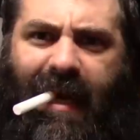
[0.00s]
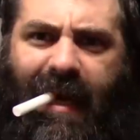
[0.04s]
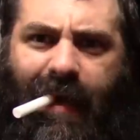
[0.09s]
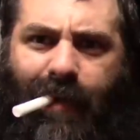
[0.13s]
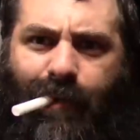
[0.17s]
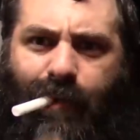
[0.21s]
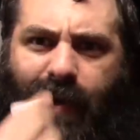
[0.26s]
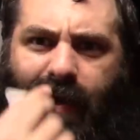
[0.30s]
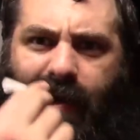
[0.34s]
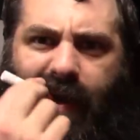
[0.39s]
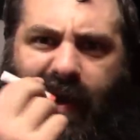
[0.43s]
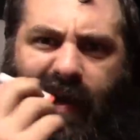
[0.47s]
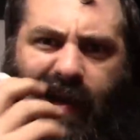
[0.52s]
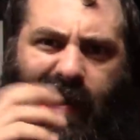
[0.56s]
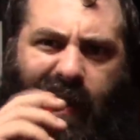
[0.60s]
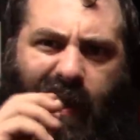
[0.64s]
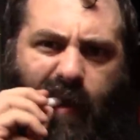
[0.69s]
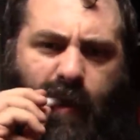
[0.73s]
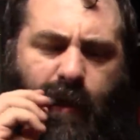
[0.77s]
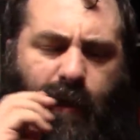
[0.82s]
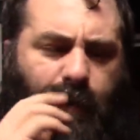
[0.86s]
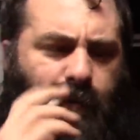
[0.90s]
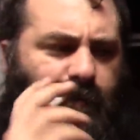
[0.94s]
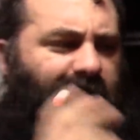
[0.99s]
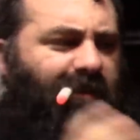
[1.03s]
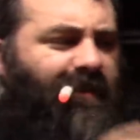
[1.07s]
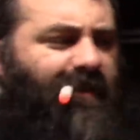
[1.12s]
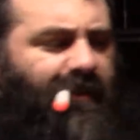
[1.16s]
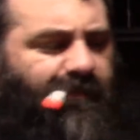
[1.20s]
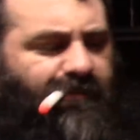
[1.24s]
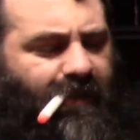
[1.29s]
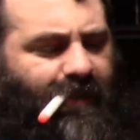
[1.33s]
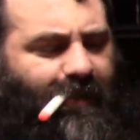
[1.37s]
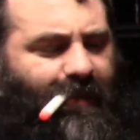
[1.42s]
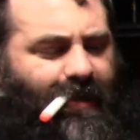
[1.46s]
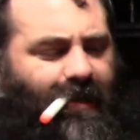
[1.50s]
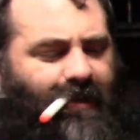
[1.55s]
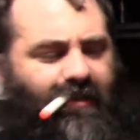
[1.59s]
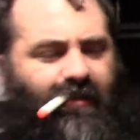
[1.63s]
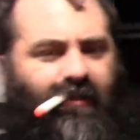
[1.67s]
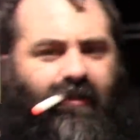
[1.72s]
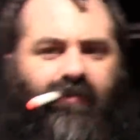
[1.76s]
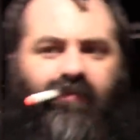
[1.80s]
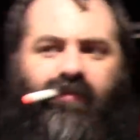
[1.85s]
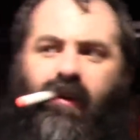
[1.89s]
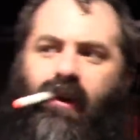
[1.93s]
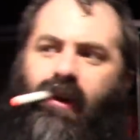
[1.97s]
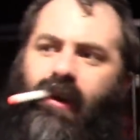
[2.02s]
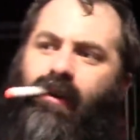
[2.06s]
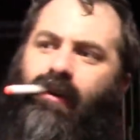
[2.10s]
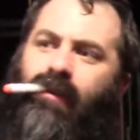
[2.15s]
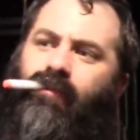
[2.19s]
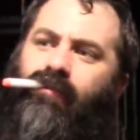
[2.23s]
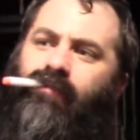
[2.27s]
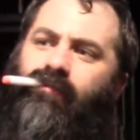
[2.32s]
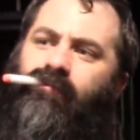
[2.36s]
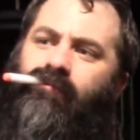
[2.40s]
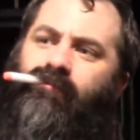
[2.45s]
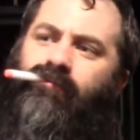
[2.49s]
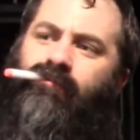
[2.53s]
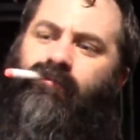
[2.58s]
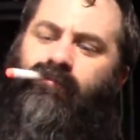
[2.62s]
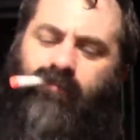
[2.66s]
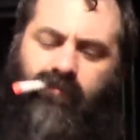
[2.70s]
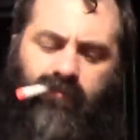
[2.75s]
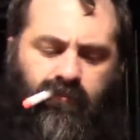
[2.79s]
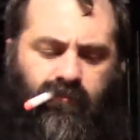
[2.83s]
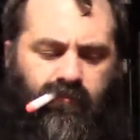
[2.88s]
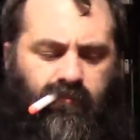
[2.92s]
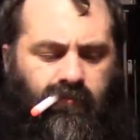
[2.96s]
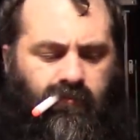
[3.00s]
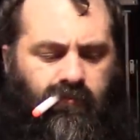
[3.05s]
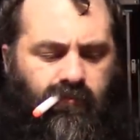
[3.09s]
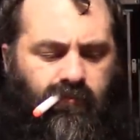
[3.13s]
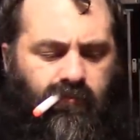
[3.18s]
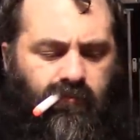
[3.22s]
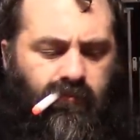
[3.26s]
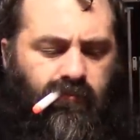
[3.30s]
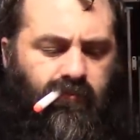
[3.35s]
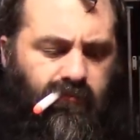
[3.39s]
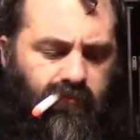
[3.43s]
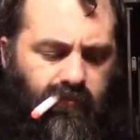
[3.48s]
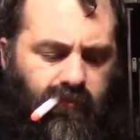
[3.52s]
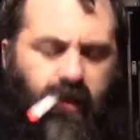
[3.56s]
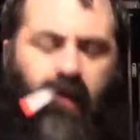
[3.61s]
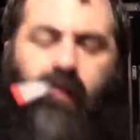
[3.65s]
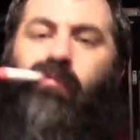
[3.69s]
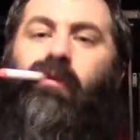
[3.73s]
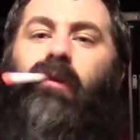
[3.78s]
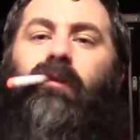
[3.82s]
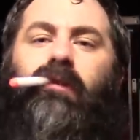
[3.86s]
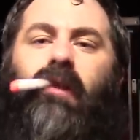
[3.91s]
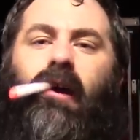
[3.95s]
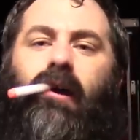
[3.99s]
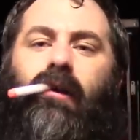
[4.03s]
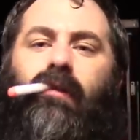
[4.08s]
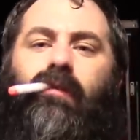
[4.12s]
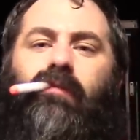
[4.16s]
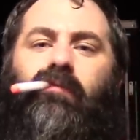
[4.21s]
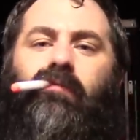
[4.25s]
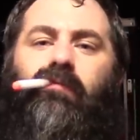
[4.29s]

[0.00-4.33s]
one. See if it'll actually fire. It will not.